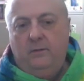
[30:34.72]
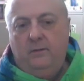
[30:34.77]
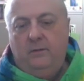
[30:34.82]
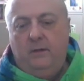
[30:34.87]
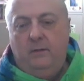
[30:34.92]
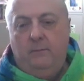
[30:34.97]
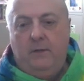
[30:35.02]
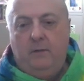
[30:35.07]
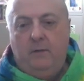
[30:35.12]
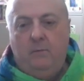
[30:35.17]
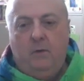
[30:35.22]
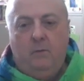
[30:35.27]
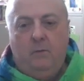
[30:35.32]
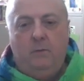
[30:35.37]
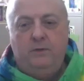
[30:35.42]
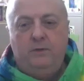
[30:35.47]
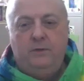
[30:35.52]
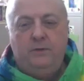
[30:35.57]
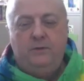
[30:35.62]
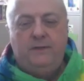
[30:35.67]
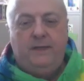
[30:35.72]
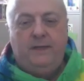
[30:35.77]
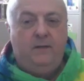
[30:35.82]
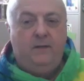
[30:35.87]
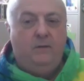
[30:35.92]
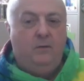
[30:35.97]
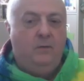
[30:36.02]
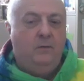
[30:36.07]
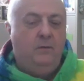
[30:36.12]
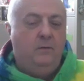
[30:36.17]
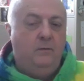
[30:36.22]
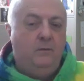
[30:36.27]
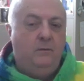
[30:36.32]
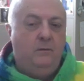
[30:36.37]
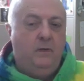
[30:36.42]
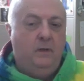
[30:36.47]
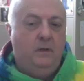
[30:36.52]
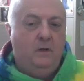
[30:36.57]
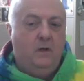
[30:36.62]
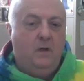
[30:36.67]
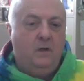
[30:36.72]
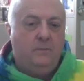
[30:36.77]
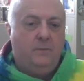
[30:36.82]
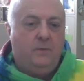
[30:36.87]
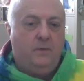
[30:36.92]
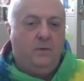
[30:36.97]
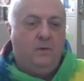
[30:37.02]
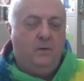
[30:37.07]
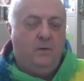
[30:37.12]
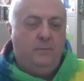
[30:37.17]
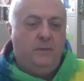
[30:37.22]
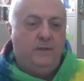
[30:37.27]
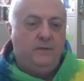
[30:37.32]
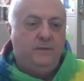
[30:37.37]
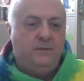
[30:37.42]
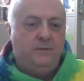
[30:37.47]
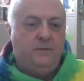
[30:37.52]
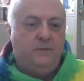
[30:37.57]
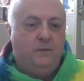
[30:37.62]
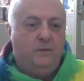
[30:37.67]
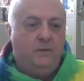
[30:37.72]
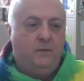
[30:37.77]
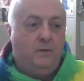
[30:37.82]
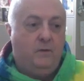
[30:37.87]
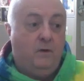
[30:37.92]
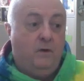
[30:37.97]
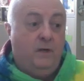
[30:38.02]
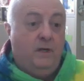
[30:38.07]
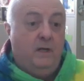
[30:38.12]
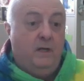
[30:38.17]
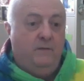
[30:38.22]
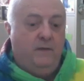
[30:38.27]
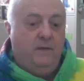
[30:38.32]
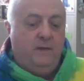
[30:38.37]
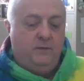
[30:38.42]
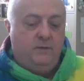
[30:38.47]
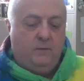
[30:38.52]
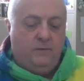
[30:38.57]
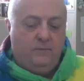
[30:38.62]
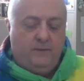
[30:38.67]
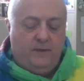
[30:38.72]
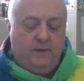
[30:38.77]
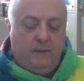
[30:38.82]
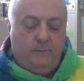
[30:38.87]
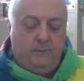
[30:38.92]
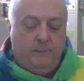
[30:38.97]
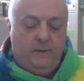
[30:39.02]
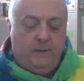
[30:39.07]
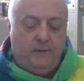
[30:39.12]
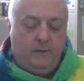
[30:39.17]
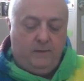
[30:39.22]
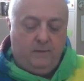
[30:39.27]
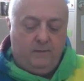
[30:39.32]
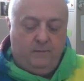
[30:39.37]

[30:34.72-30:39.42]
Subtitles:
I mean, what would you say to an entrepreneur or business owner, or an individual for that matter?